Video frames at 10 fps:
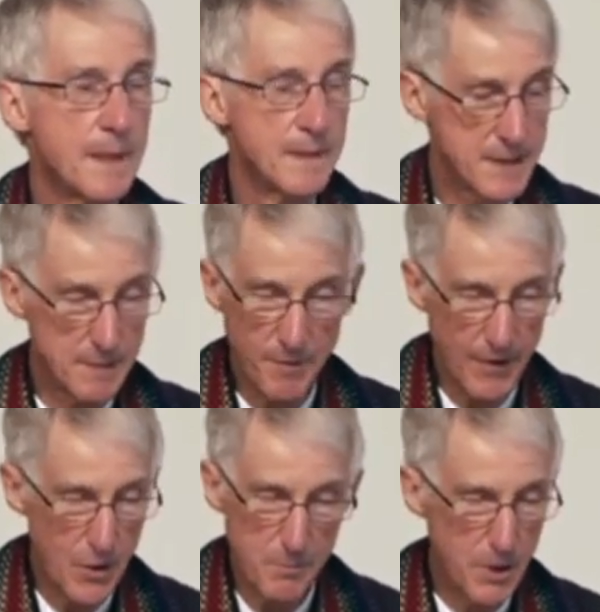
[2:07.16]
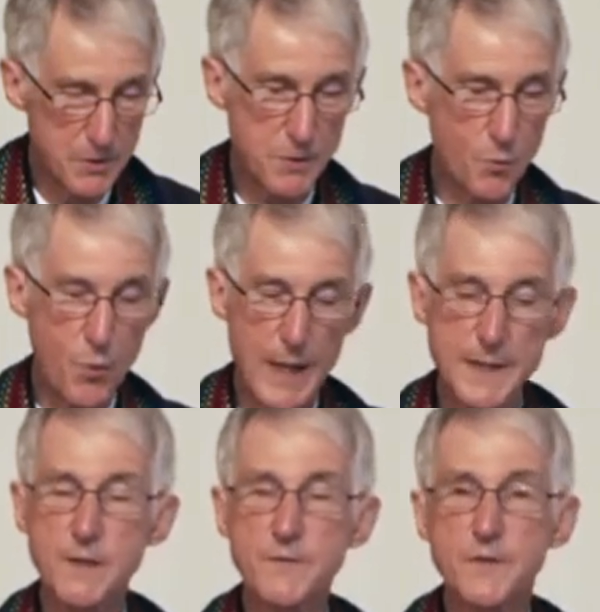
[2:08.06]
Some of our most
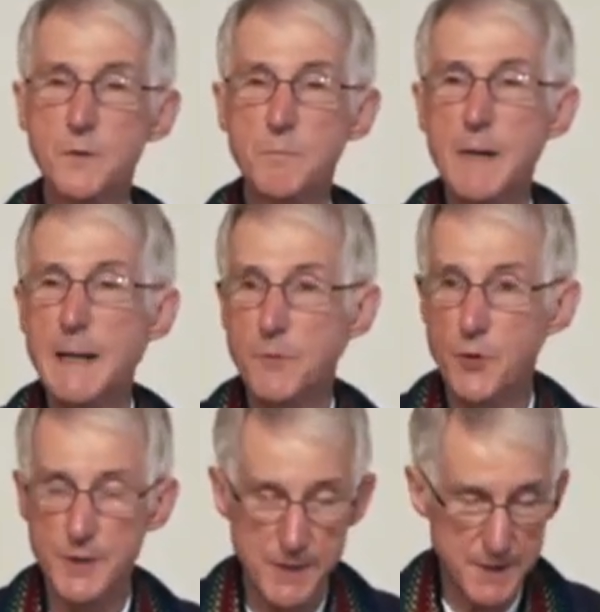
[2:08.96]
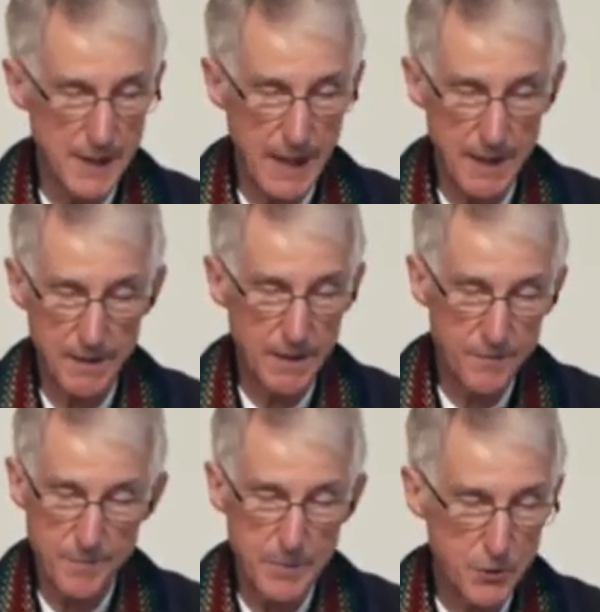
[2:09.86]
wonderful memories are
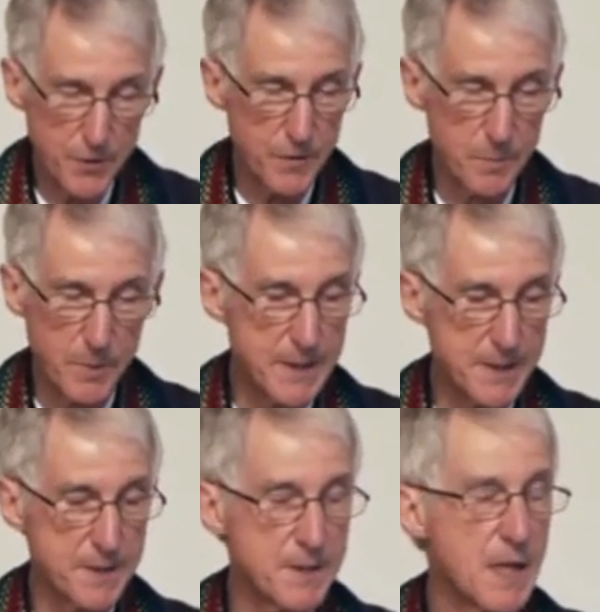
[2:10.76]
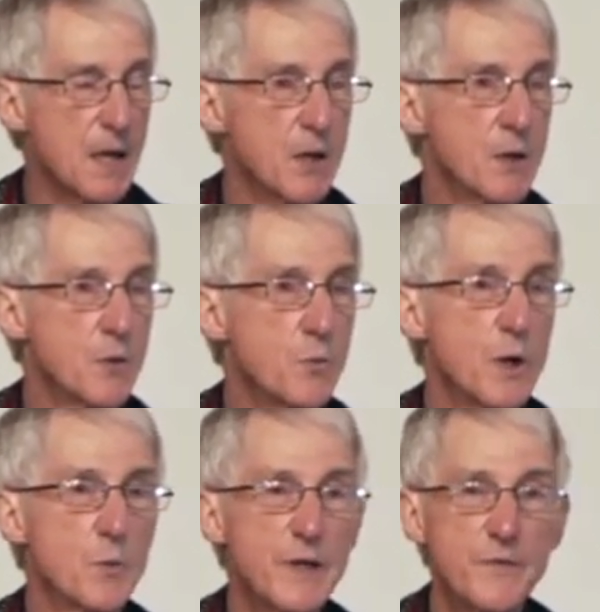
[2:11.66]
of beautiful places
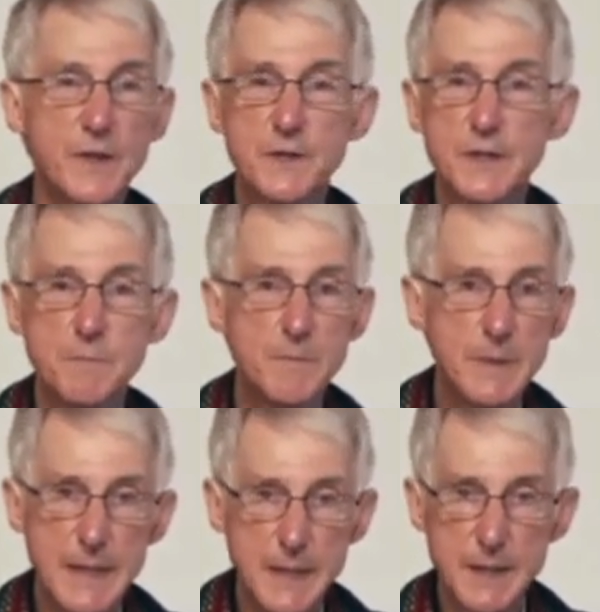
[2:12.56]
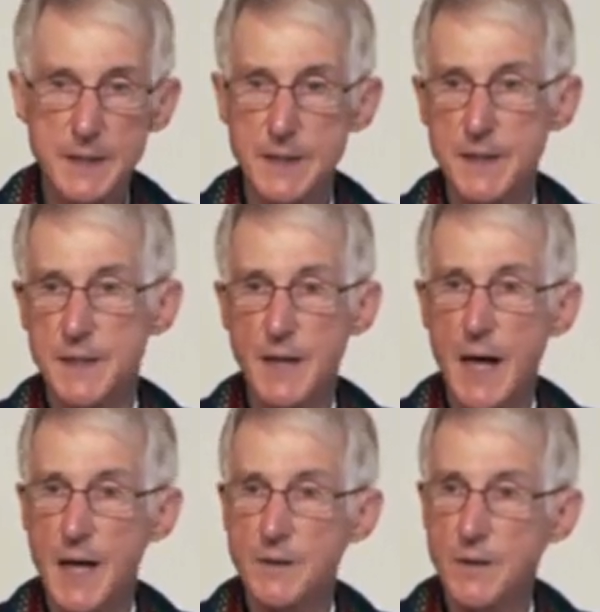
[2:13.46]
where we felt immediately
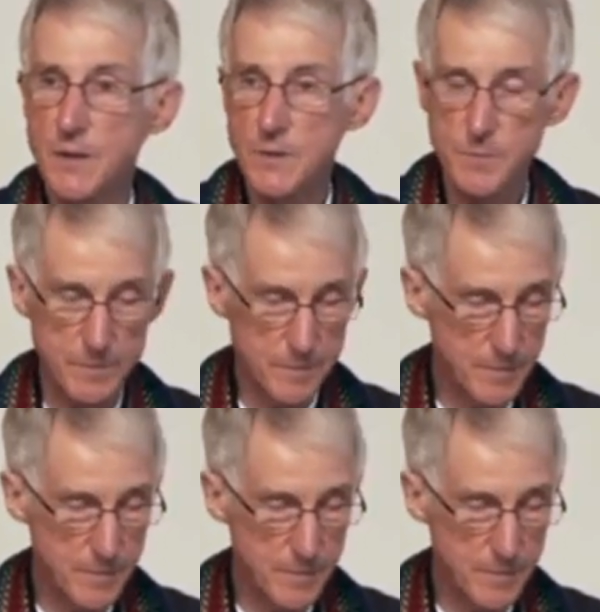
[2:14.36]
at home.